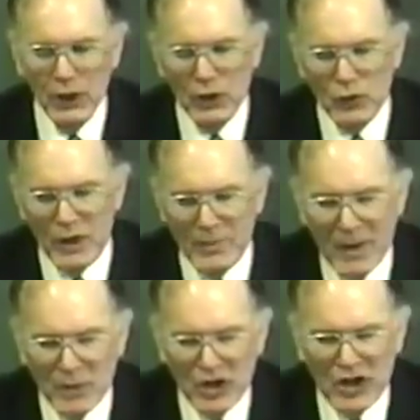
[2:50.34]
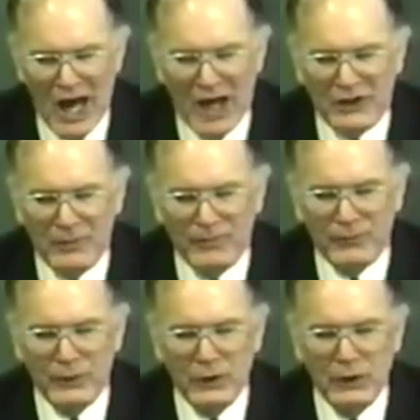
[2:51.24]
remember you not
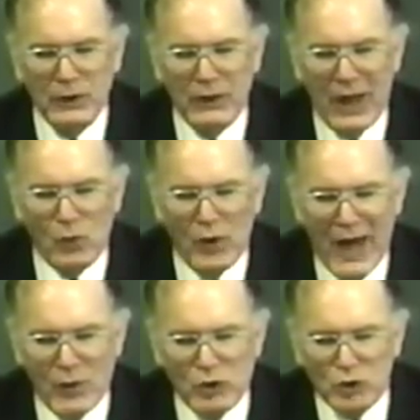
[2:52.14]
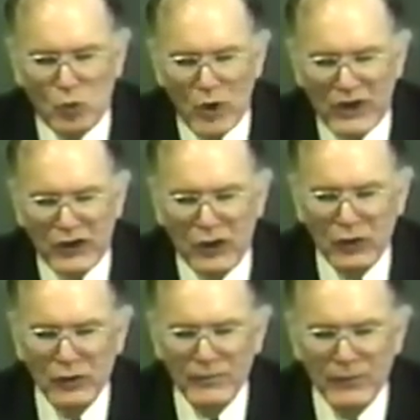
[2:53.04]
that when I was with
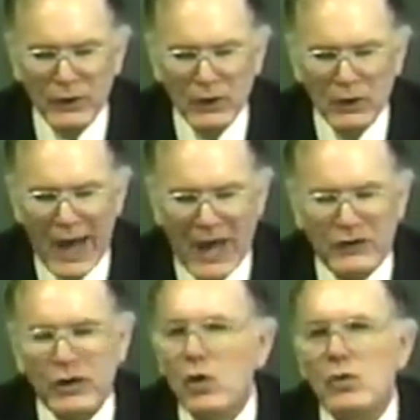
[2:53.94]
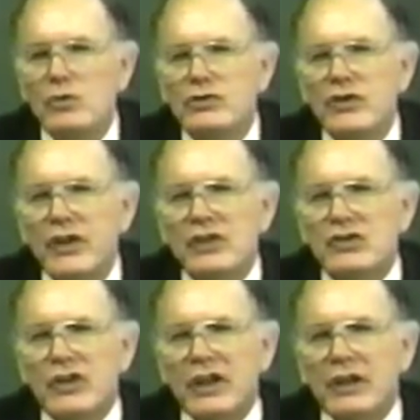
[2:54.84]
you, I told you
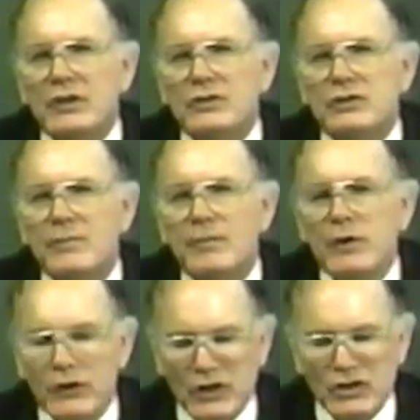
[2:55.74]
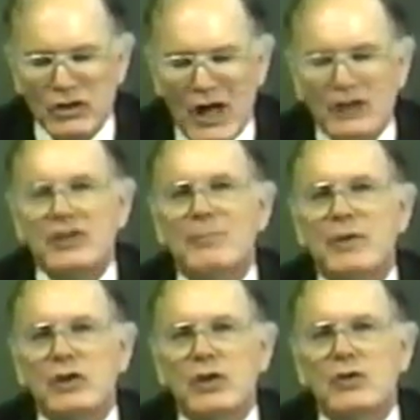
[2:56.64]
these things. This is not
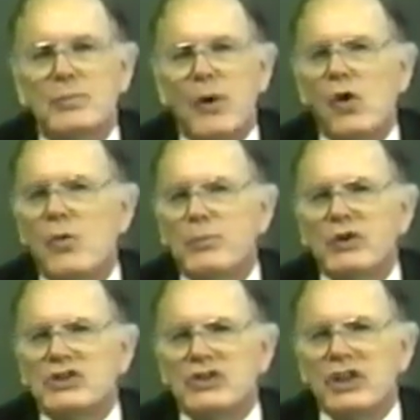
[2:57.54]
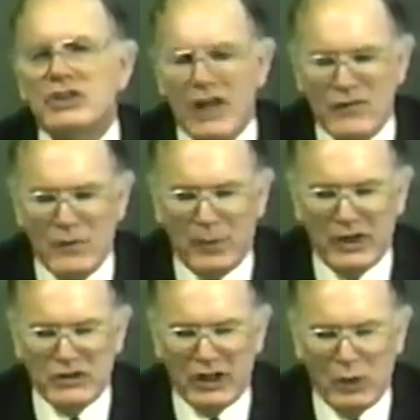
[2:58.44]
something new. Paul preached this every
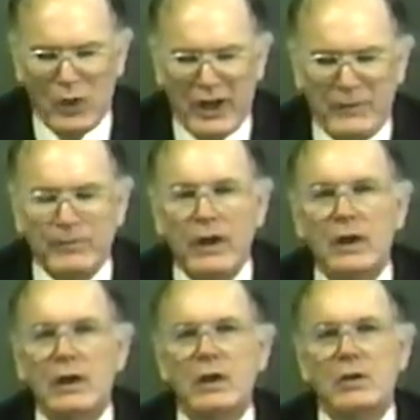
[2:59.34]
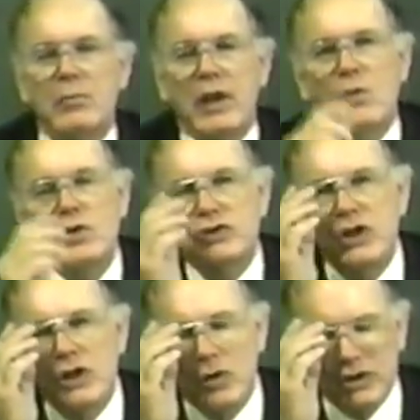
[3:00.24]
place that he went. But I want
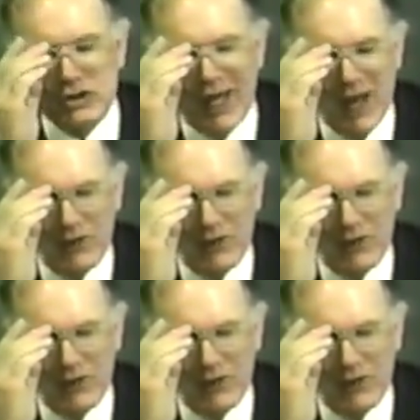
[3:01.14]
you to notice now